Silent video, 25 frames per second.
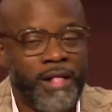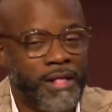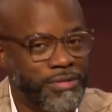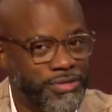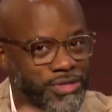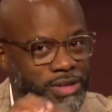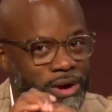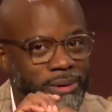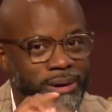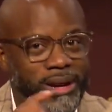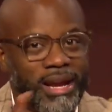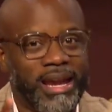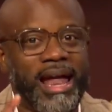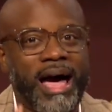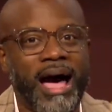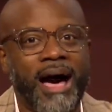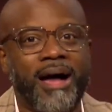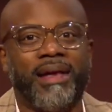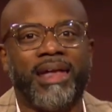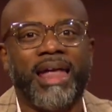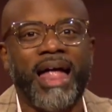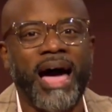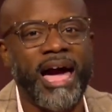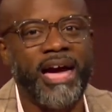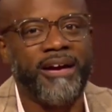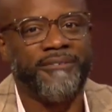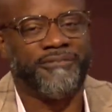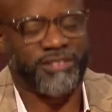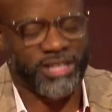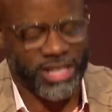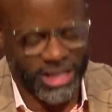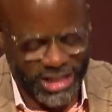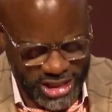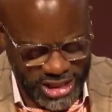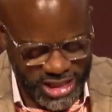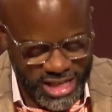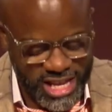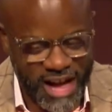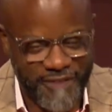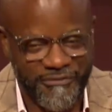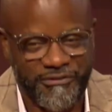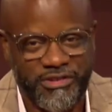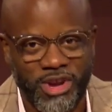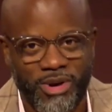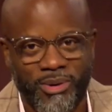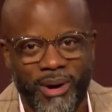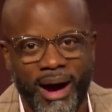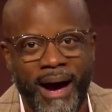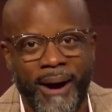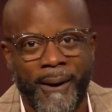Don't allow life to snuff
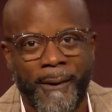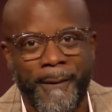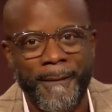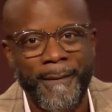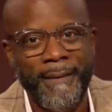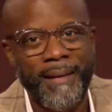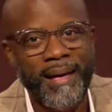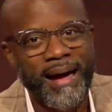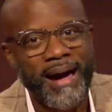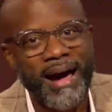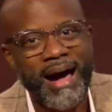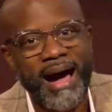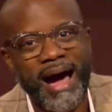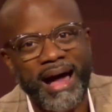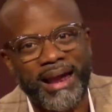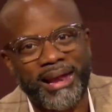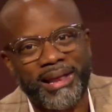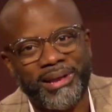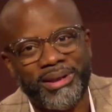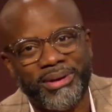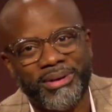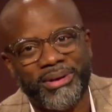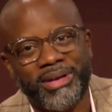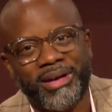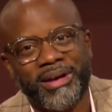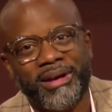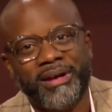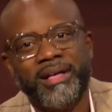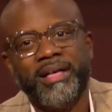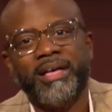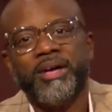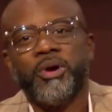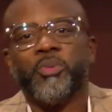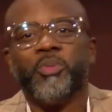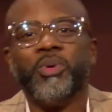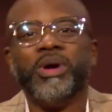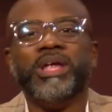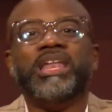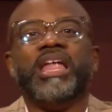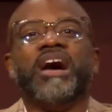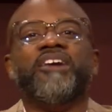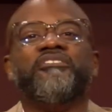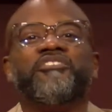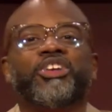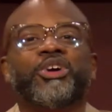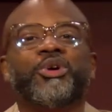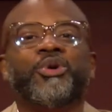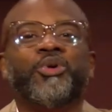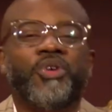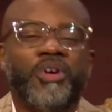you out. Hallelujah. We love
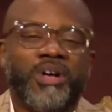you.